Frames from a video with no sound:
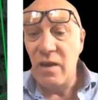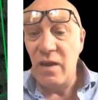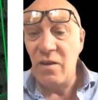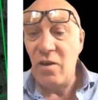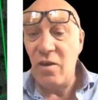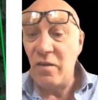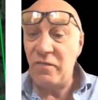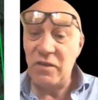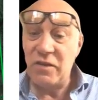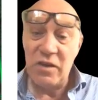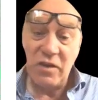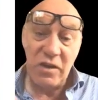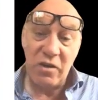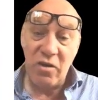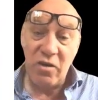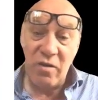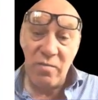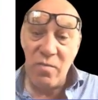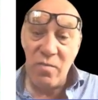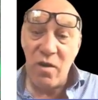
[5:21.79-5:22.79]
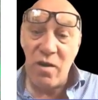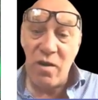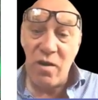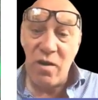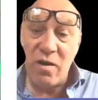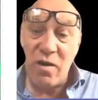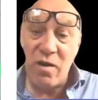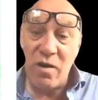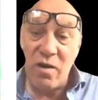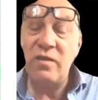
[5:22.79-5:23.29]
And I've certainly got in my
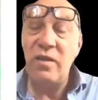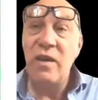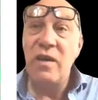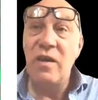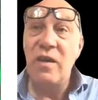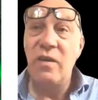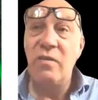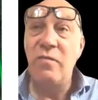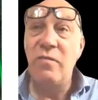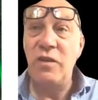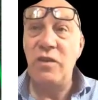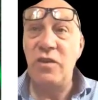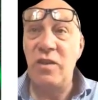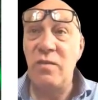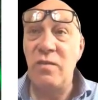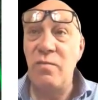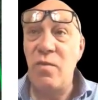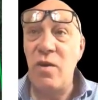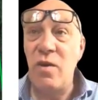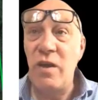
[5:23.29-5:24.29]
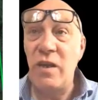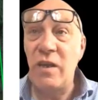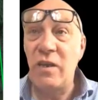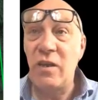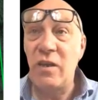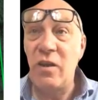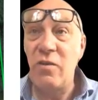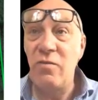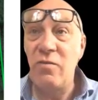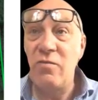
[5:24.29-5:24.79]
mind a vision that might
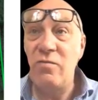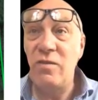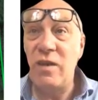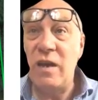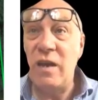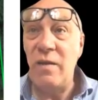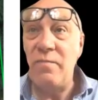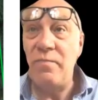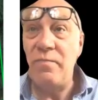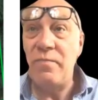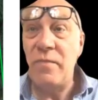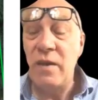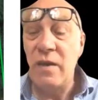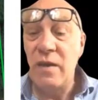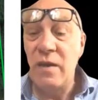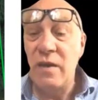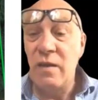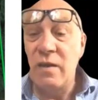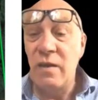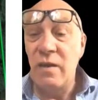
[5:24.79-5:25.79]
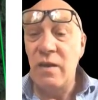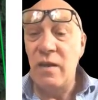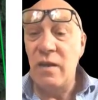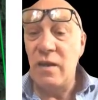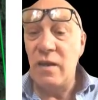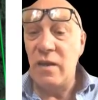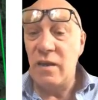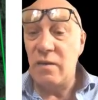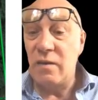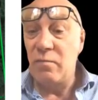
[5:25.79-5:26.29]
include
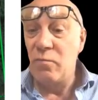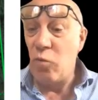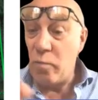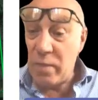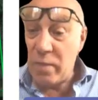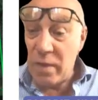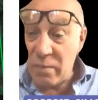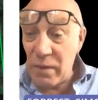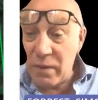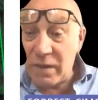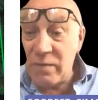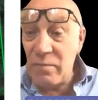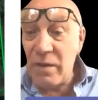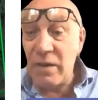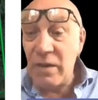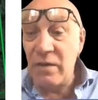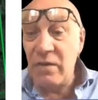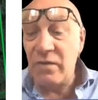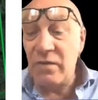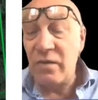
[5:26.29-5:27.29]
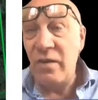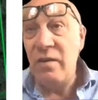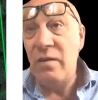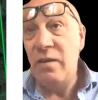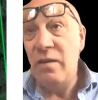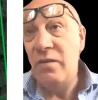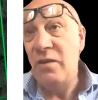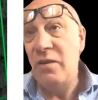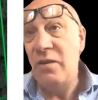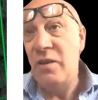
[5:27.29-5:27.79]
more public
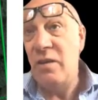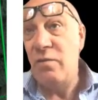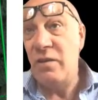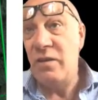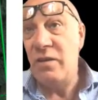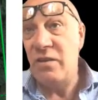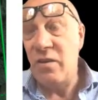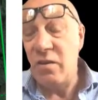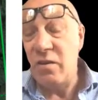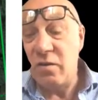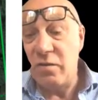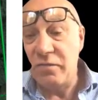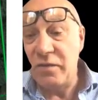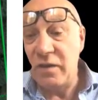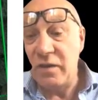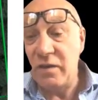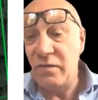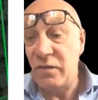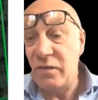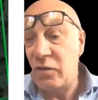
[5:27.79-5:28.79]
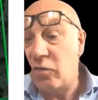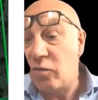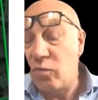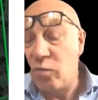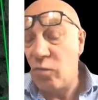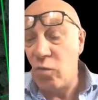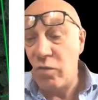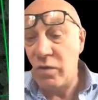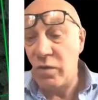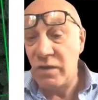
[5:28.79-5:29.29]
amenity. As you know, our site often is for
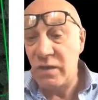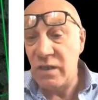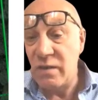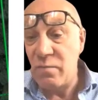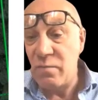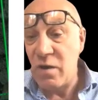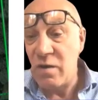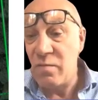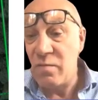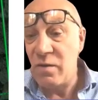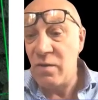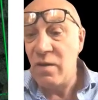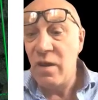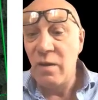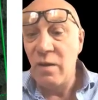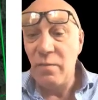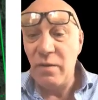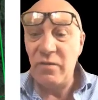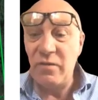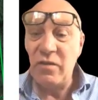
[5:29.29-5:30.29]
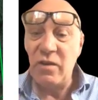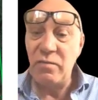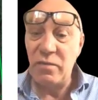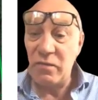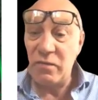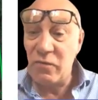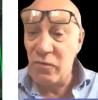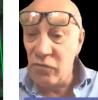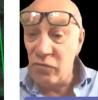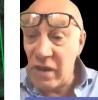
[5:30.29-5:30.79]
dog walkers at the moment, but in
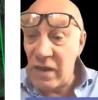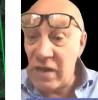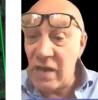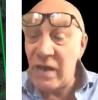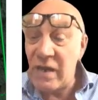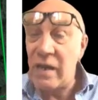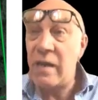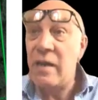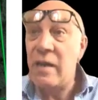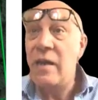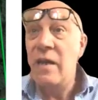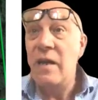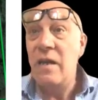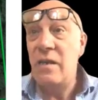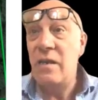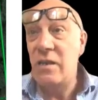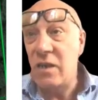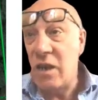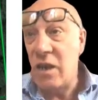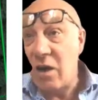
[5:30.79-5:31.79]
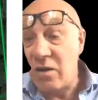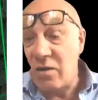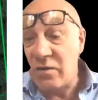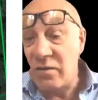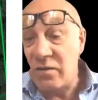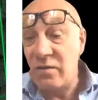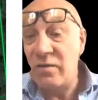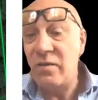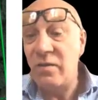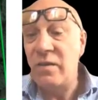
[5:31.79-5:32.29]
terms of greening and
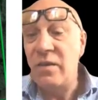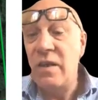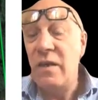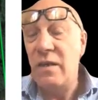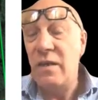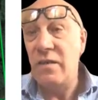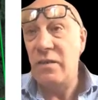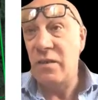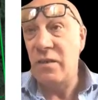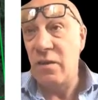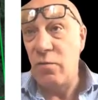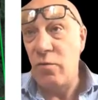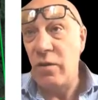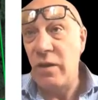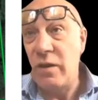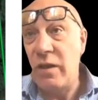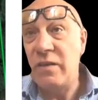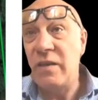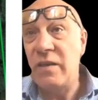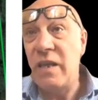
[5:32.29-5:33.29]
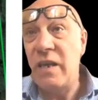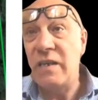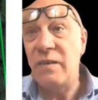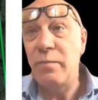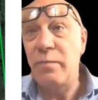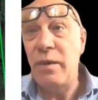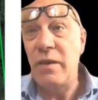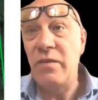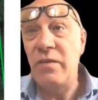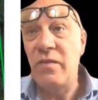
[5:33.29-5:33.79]
gardens and so on into that
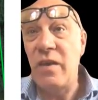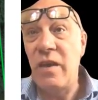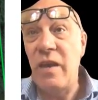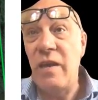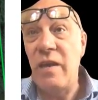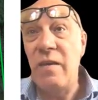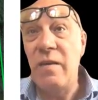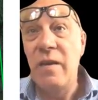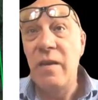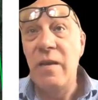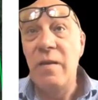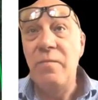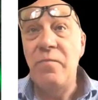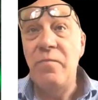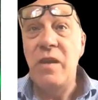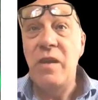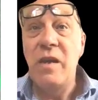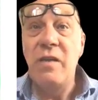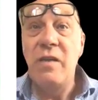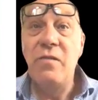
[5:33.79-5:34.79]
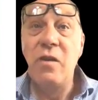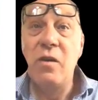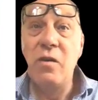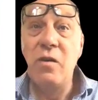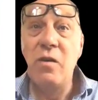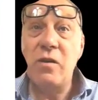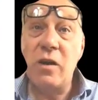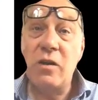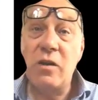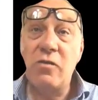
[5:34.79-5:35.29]
space there. If
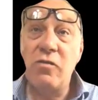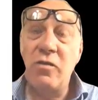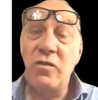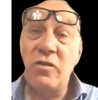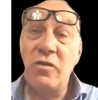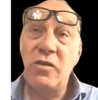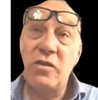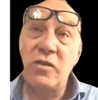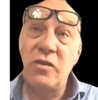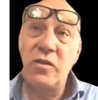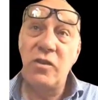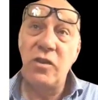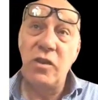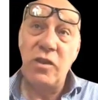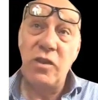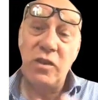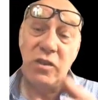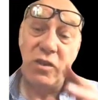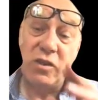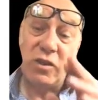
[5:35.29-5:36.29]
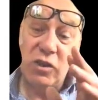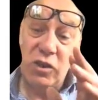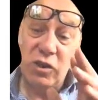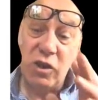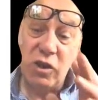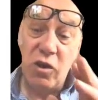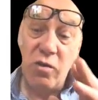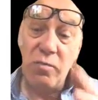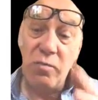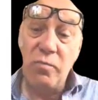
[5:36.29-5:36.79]
you look across to the
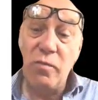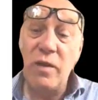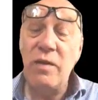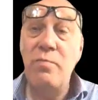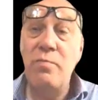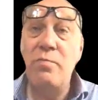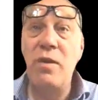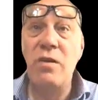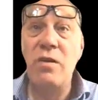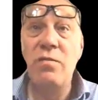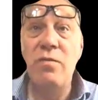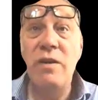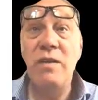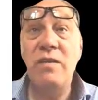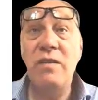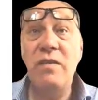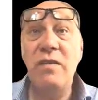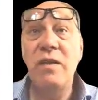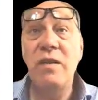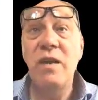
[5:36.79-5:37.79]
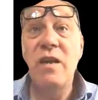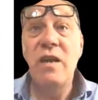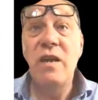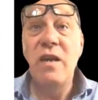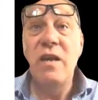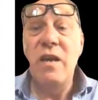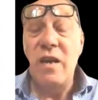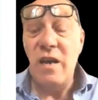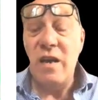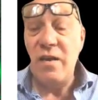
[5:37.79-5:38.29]
top where the blue is,
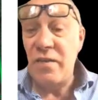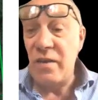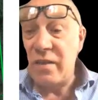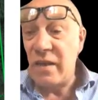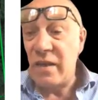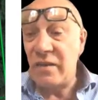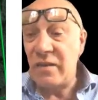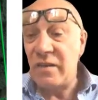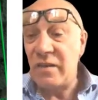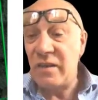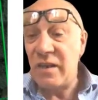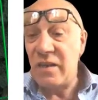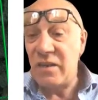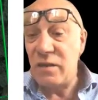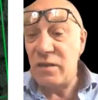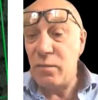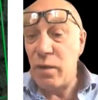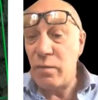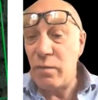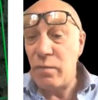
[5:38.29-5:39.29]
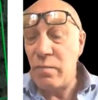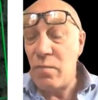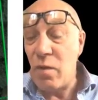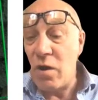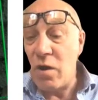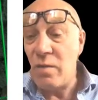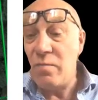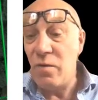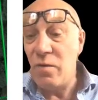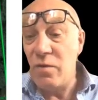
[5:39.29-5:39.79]
I think that's essentially where we
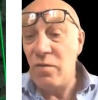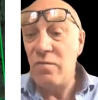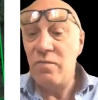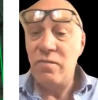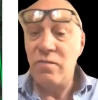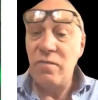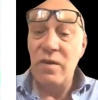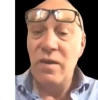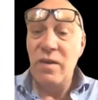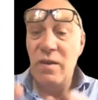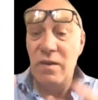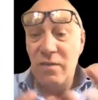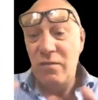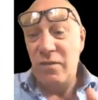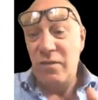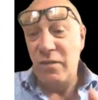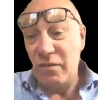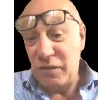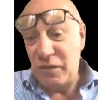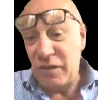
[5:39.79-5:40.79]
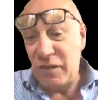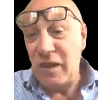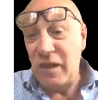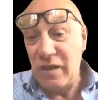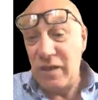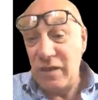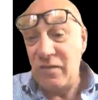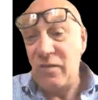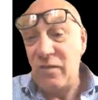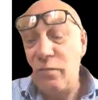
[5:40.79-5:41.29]
might move the
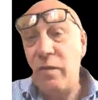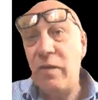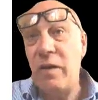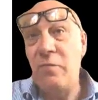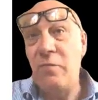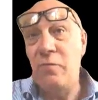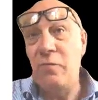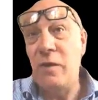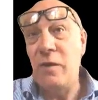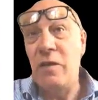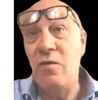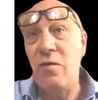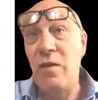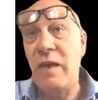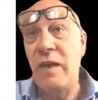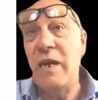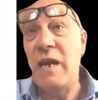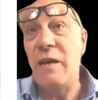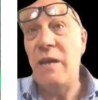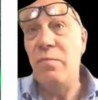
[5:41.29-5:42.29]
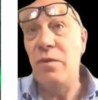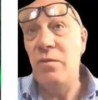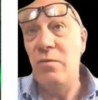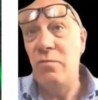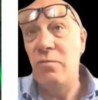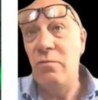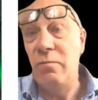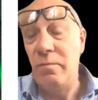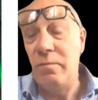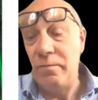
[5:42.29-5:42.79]
facilities that we've currently got in Cabin
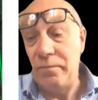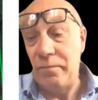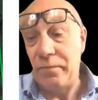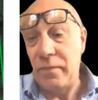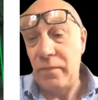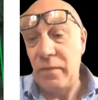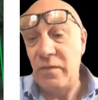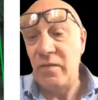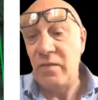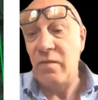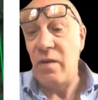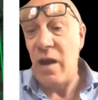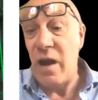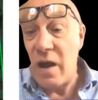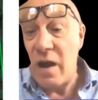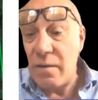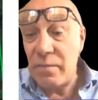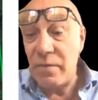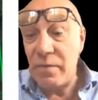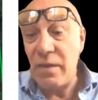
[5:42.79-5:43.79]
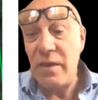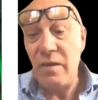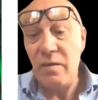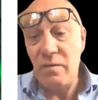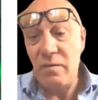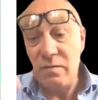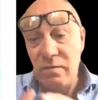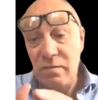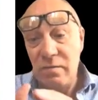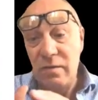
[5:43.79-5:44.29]
Hall, so up the
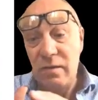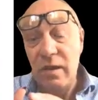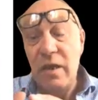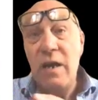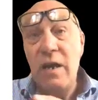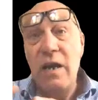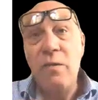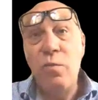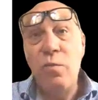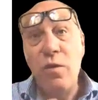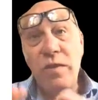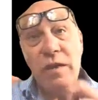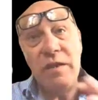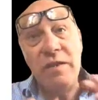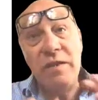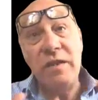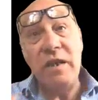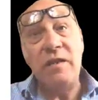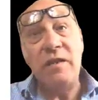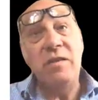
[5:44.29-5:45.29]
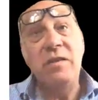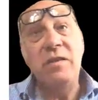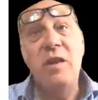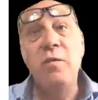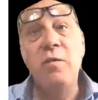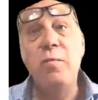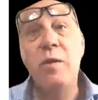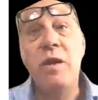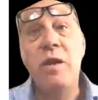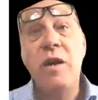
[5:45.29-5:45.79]
hill. And what that does is
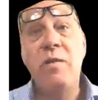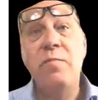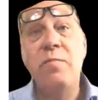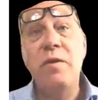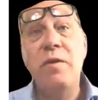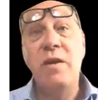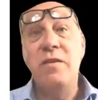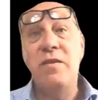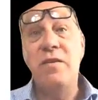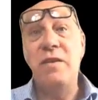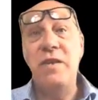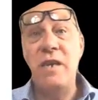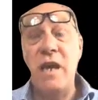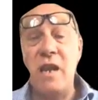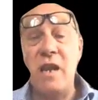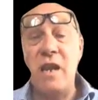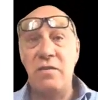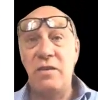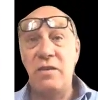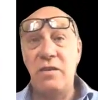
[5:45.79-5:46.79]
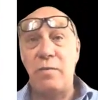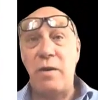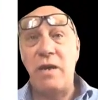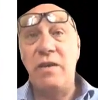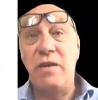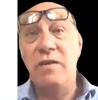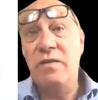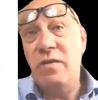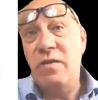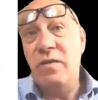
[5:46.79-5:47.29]
open up the yellow
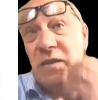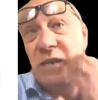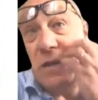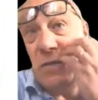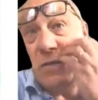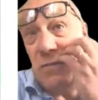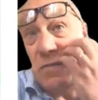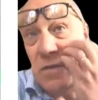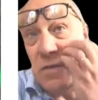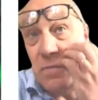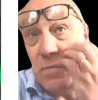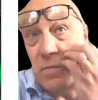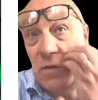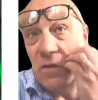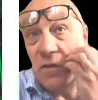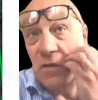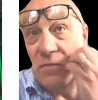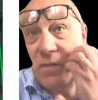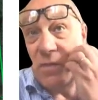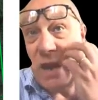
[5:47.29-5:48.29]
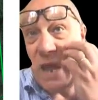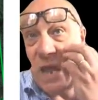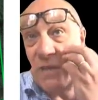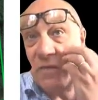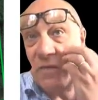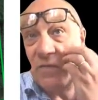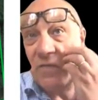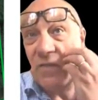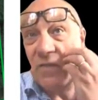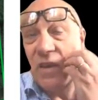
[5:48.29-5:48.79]
space down on the bottom
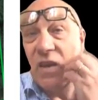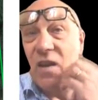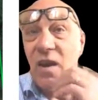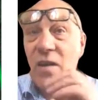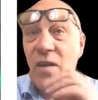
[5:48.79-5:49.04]
left.